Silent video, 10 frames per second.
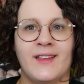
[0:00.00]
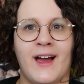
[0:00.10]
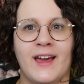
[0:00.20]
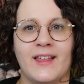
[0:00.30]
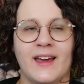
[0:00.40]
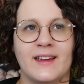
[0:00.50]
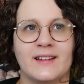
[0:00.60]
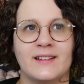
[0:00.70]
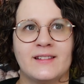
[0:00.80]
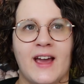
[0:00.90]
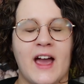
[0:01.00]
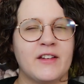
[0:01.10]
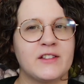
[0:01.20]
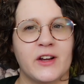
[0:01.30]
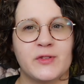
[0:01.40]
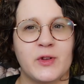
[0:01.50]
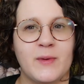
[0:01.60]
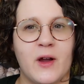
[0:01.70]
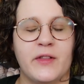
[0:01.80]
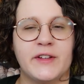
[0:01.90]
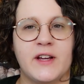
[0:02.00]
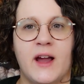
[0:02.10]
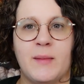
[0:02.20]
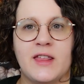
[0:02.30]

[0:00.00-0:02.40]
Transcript: I like having socks with me all the time.